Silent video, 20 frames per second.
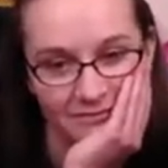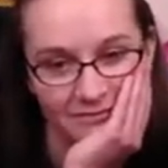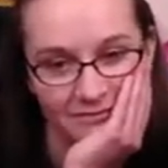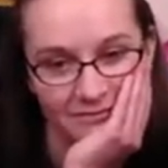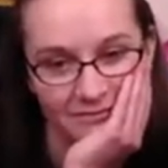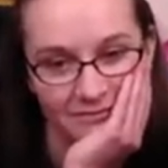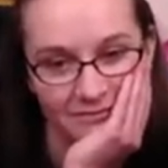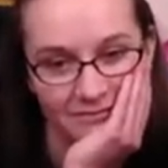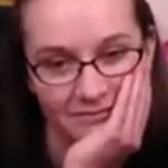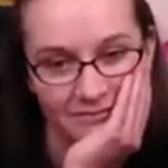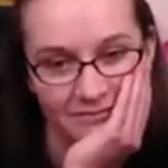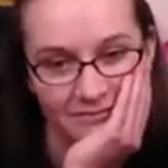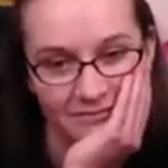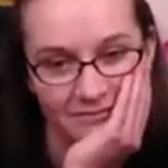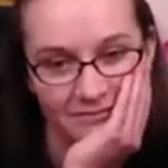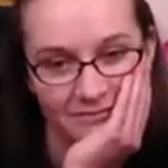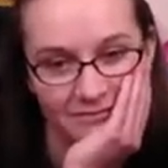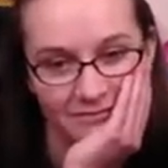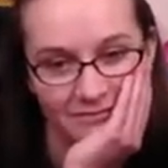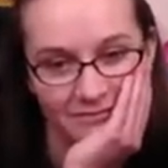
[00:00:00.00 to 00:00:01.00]

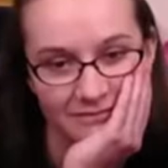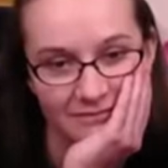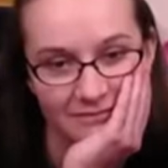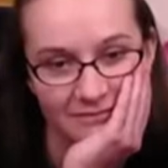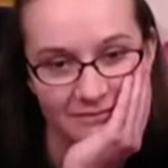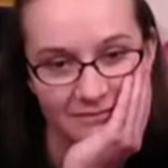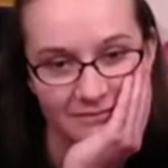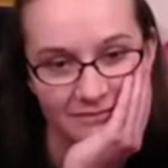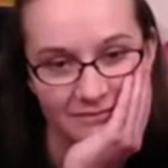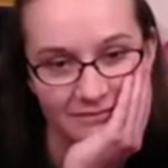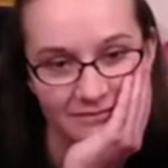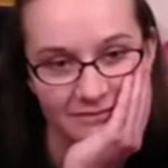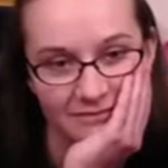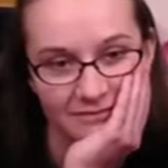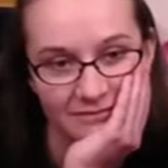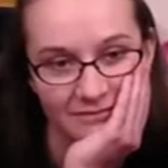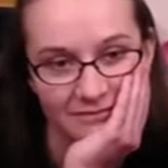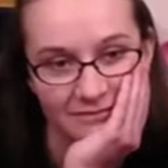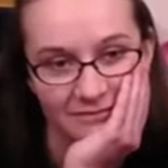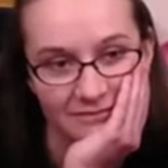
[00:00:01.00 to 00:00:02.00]

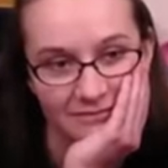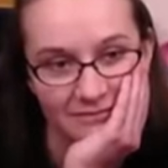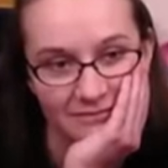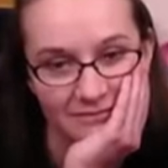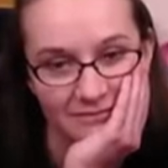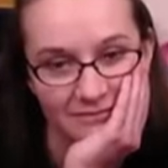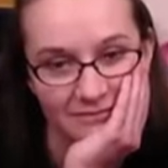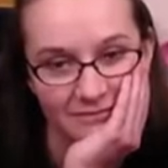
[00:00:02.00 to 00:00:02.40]
(silent)